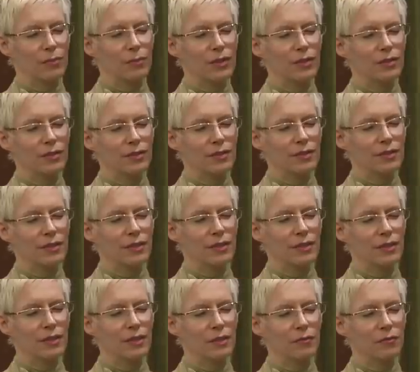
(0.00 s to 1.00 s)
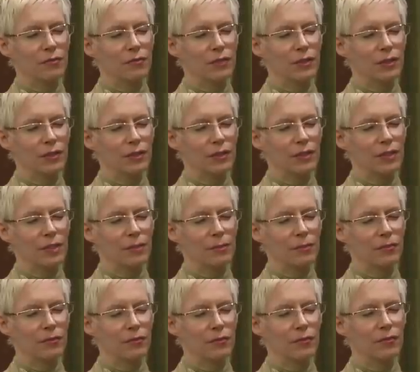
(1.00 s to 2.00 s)
Be still and feel
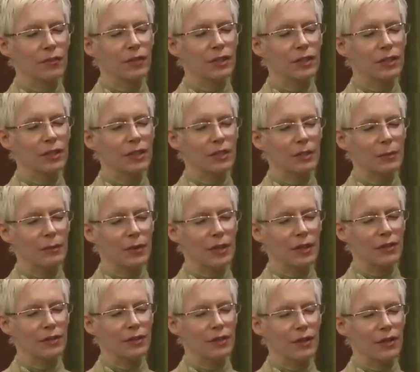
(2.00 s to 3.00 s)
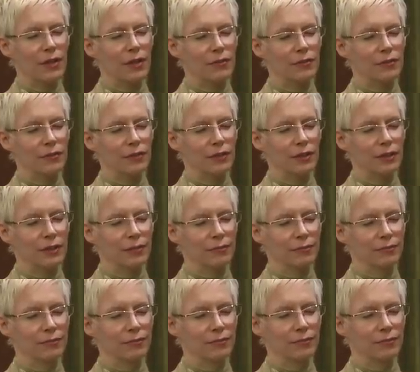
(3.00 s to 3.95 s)
them feeding upon the offering.